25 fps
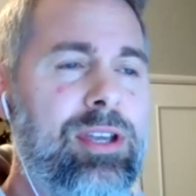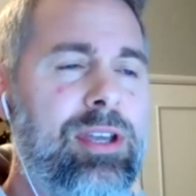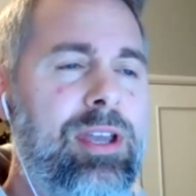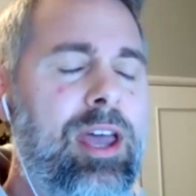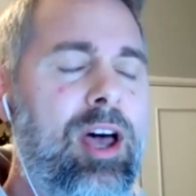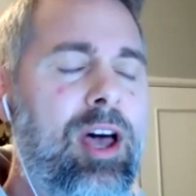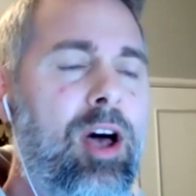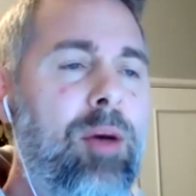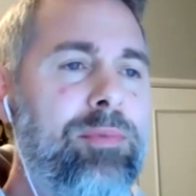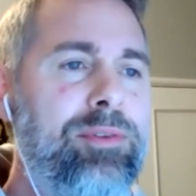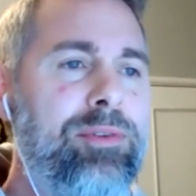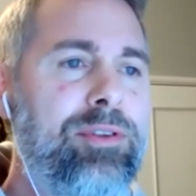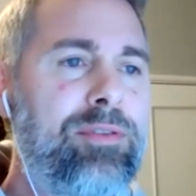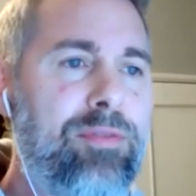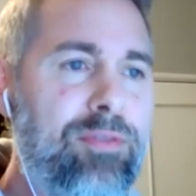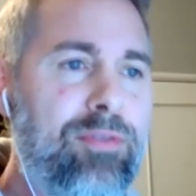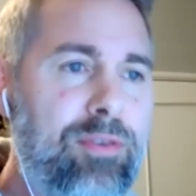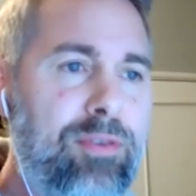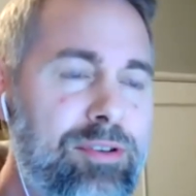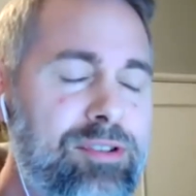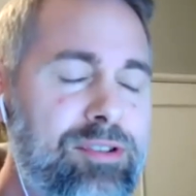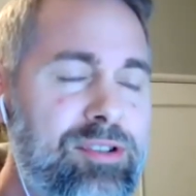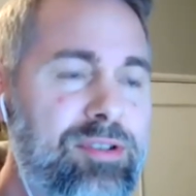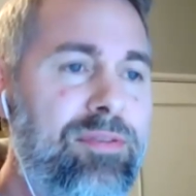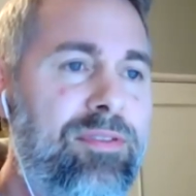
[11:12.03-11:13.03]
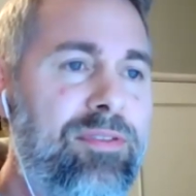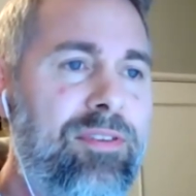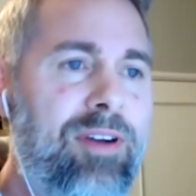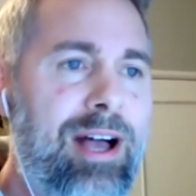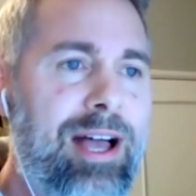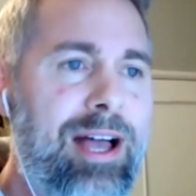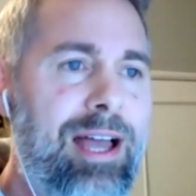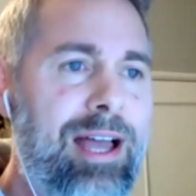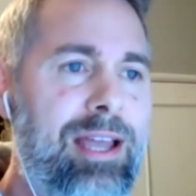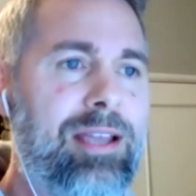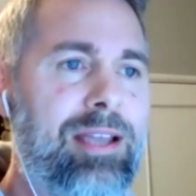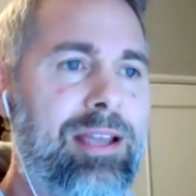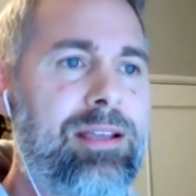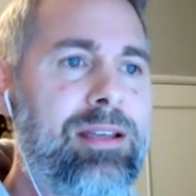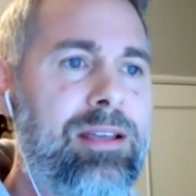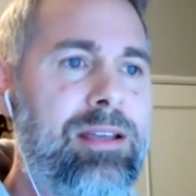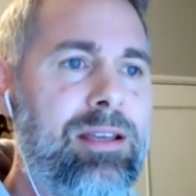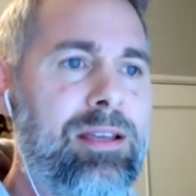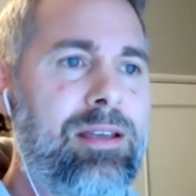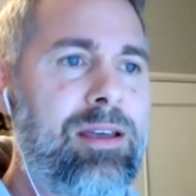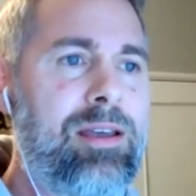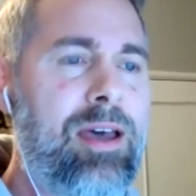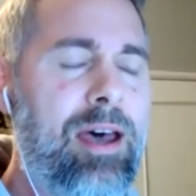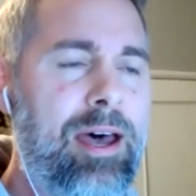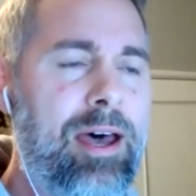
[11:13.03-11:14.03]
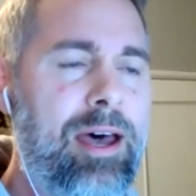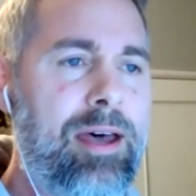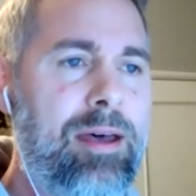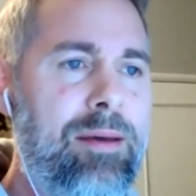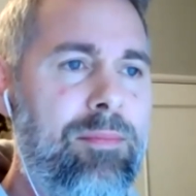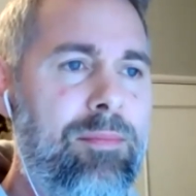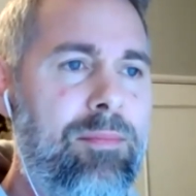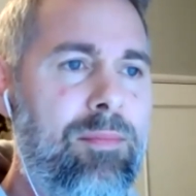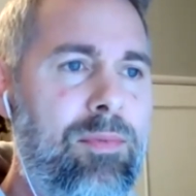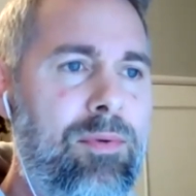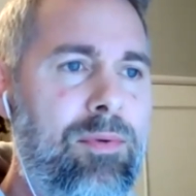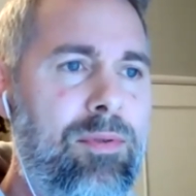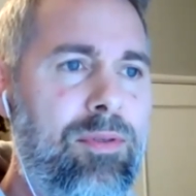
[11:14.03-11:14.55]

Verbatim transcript: help diversify um,